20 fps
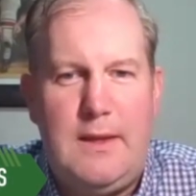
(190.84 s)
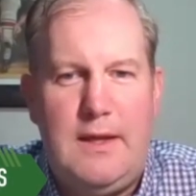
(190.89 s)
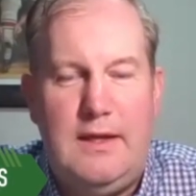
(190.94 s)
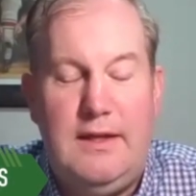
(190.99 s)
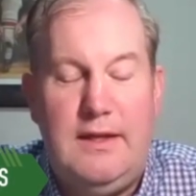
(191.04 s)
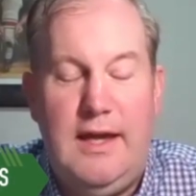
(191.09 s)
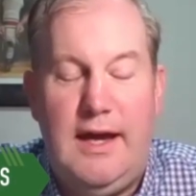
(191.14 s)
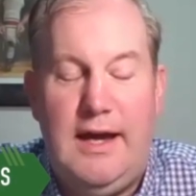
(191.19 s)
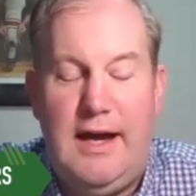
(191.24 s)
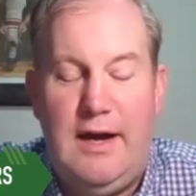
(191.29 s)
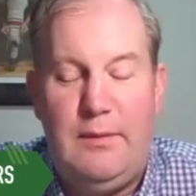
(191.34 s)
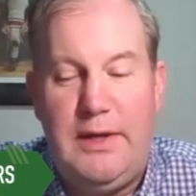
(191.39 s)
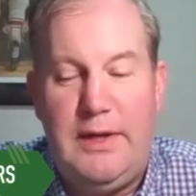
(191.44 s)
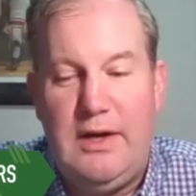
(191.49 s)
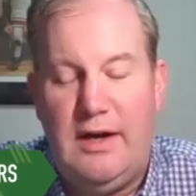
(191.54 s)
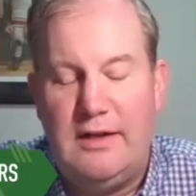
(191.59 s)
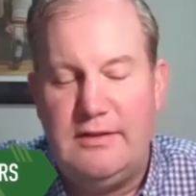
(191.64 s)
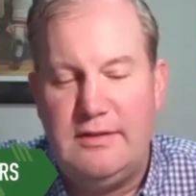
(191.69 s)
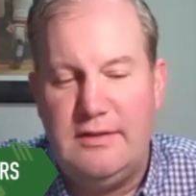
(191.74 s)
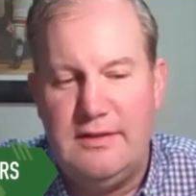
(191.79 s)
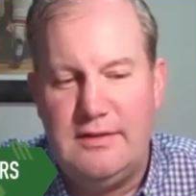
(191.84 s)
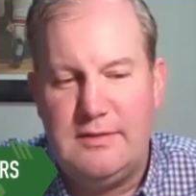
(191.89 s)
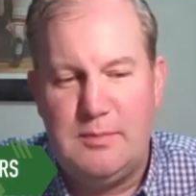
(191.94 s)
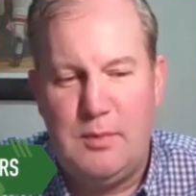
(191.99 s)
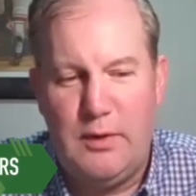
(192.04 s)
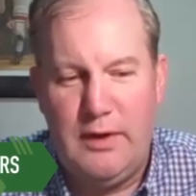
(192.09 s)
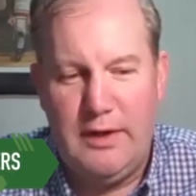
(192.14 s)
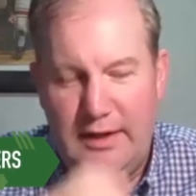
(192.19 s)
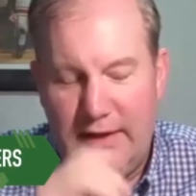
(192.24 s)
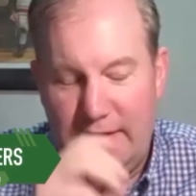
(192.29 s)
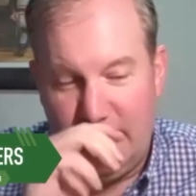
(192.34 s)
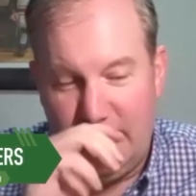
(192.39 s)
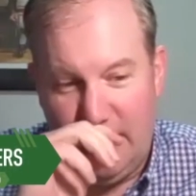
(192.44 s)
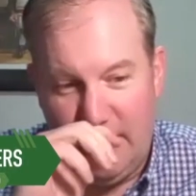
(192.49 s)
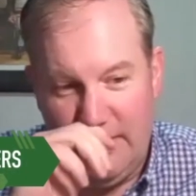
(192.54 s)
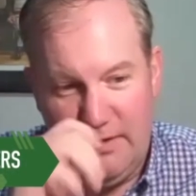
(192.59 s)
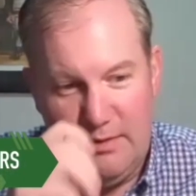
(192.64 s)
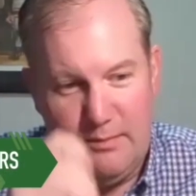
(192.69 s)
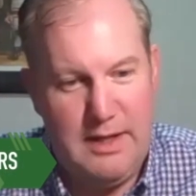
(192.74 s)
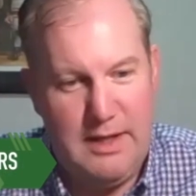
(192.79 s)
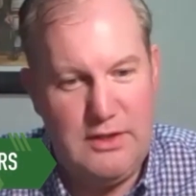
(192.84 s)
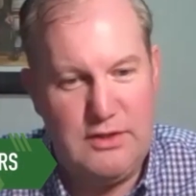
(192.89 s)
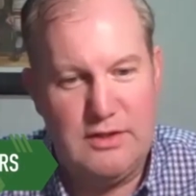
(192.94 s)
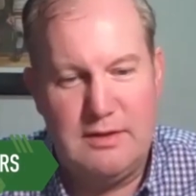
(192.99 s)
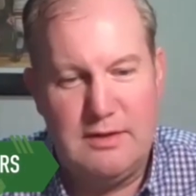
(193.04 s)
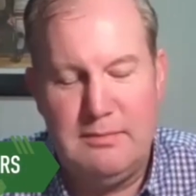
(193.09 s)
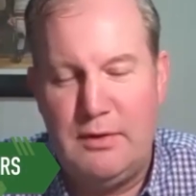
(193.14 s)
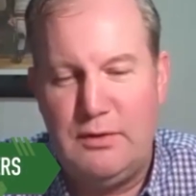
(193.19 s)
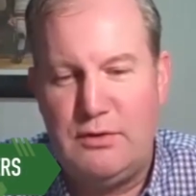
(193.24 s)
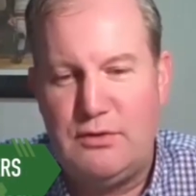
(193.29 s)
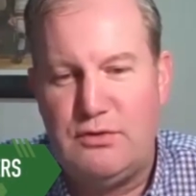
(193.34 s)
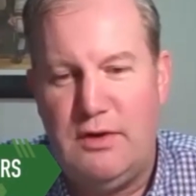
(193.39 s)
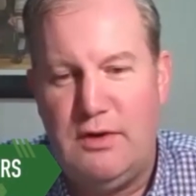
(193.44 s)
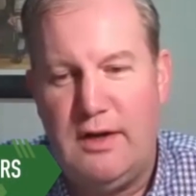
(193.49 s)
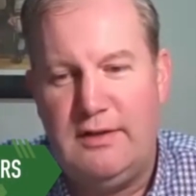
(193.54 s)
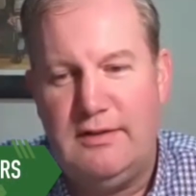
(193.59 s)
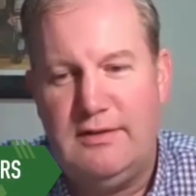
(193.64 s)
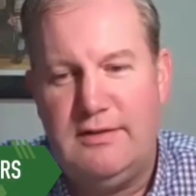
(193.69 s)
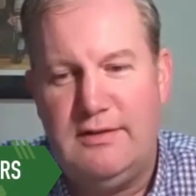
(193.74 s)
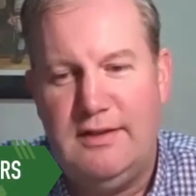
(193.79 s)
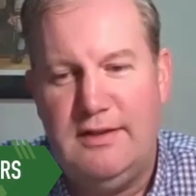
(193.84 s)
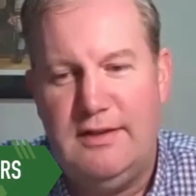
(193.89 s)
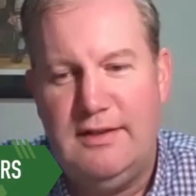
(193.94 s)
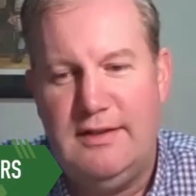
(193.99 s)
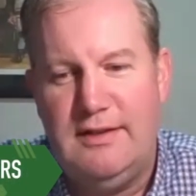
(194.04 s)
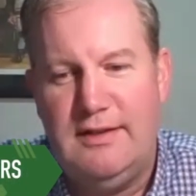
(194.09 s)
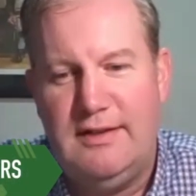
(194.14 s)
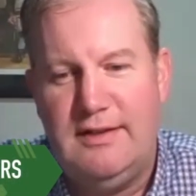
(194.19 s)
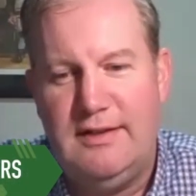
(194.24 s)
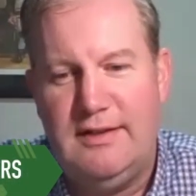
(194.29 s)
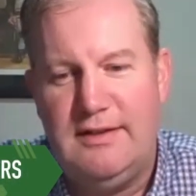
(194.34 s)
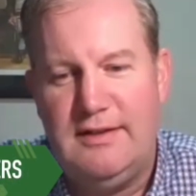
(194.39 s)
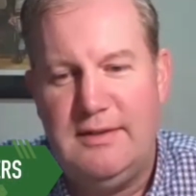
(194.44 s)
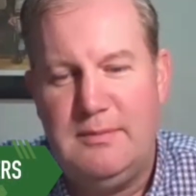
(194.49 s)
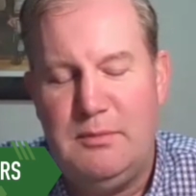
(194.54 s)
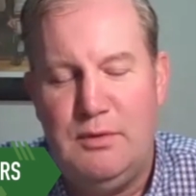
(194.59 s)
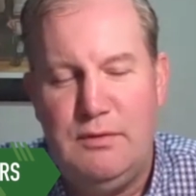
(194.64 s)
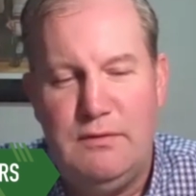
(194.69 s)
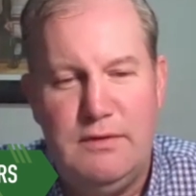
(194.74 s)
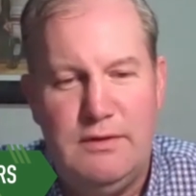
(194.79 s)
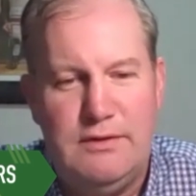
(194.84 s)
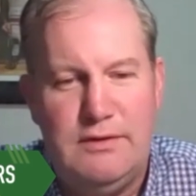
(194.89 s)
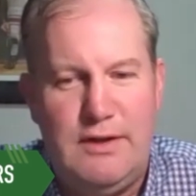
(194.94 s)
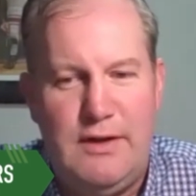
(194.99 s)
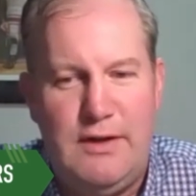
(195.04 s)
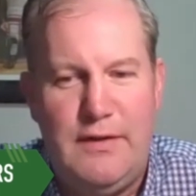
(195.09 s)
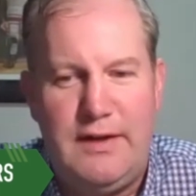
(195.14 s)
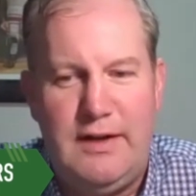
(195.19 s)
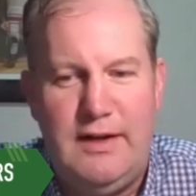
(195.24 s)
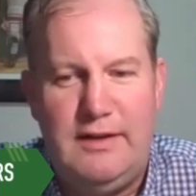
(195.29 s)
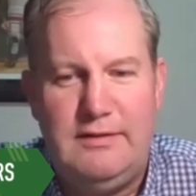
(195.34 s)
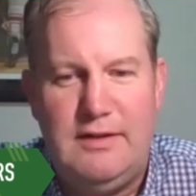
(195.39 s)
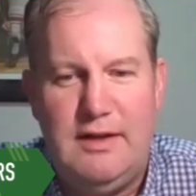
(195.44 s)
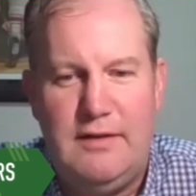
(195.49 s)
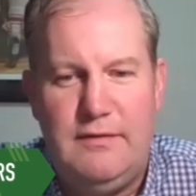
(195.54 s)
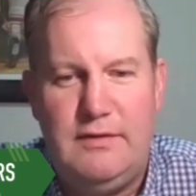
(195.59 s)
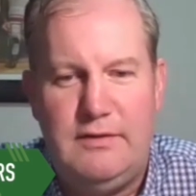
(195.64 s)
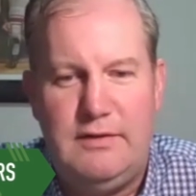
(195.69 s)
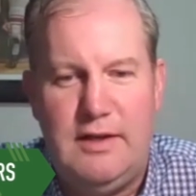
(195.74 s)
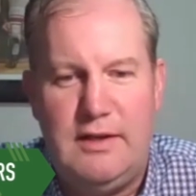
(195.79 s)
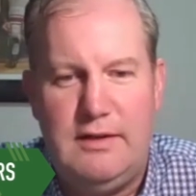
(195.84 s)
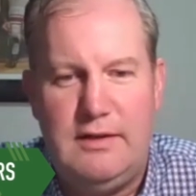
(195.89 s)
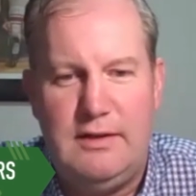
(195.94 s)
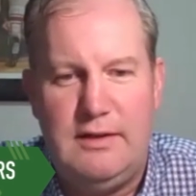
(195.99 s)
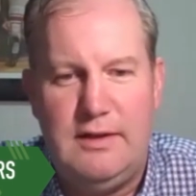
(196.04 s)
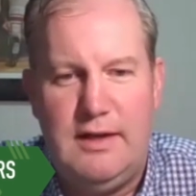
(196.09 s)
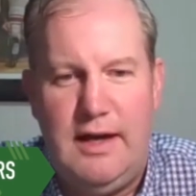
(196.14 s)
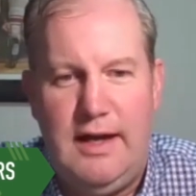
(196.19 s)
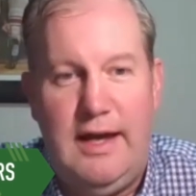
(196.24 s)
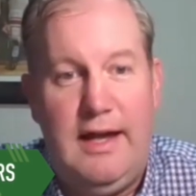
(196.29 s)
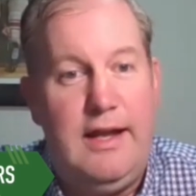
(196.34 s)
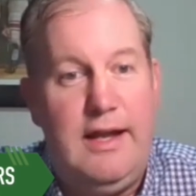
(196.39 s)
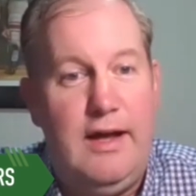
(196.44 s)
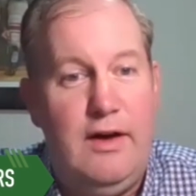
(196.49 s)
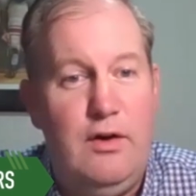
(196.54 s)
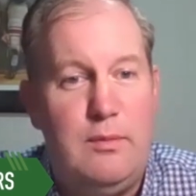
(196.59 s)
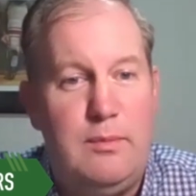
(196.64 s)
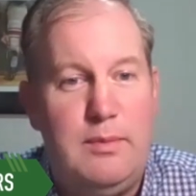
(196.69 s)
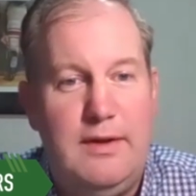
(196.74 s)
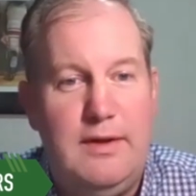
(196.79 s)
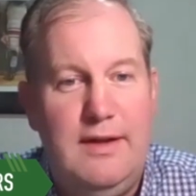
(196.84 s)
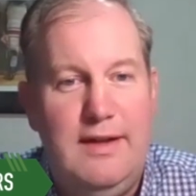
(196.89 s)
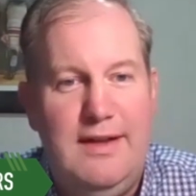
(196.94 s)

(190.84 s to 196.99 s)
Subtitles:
Yeah, how we got to this point. And it's funny you mentioned about trucks and the movers and all that kind of stuff, is that I had help.